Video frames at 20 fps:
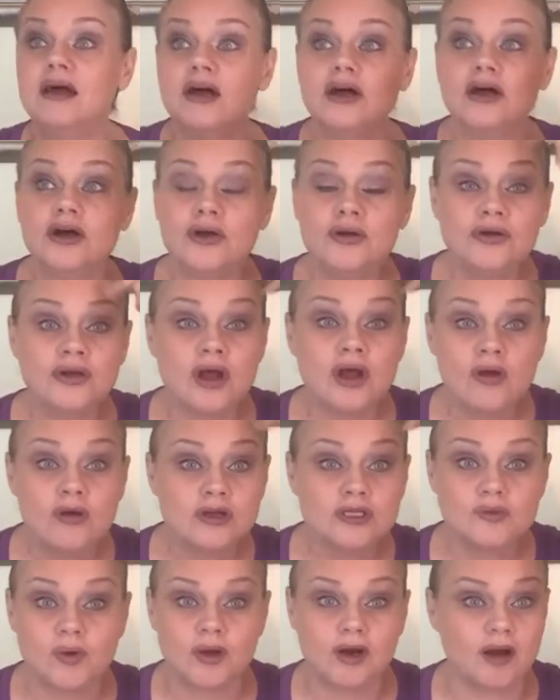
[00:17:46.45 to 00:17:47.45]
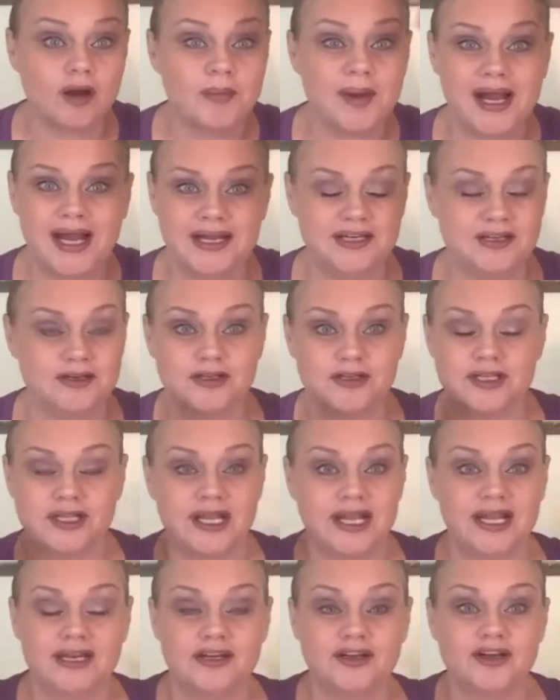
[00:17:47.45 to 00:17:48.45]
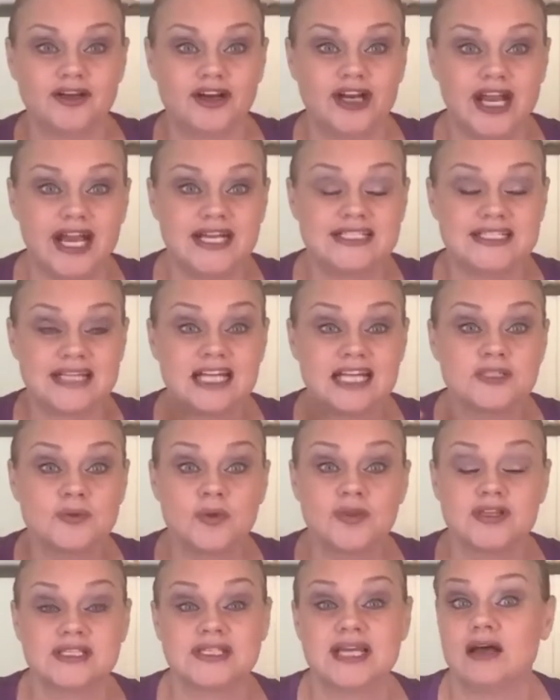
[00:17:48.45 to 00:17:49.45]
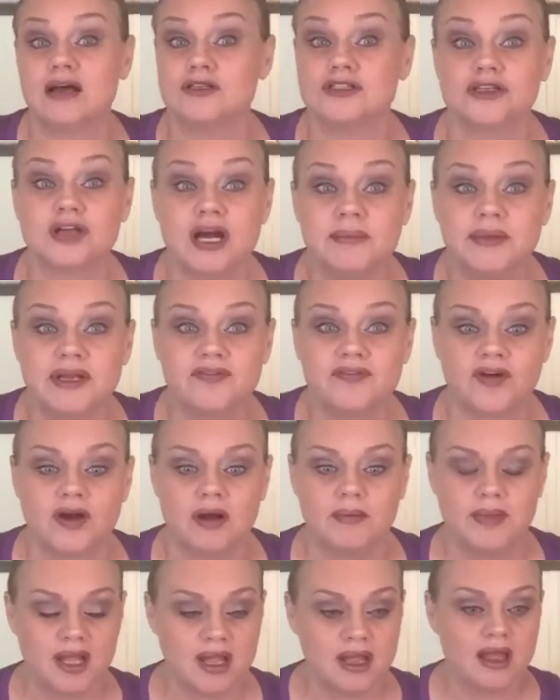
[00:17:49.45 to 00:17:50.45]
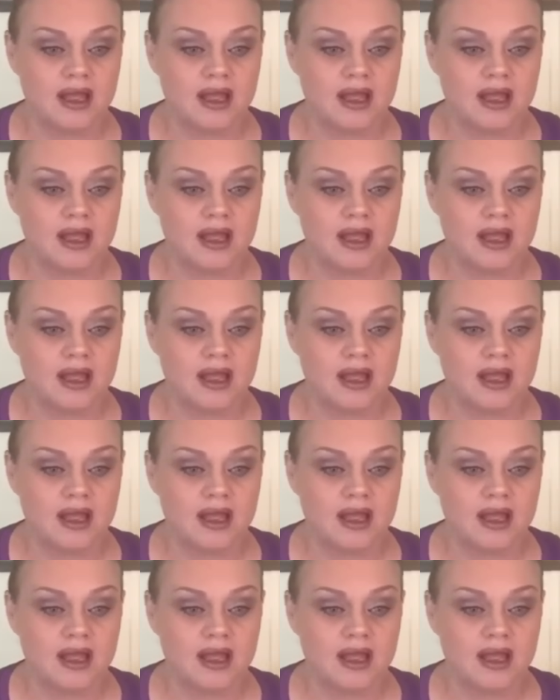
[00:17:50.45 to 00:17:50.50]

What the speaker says: Who knows what our pineal gland creates? That's where the sounds are coming from,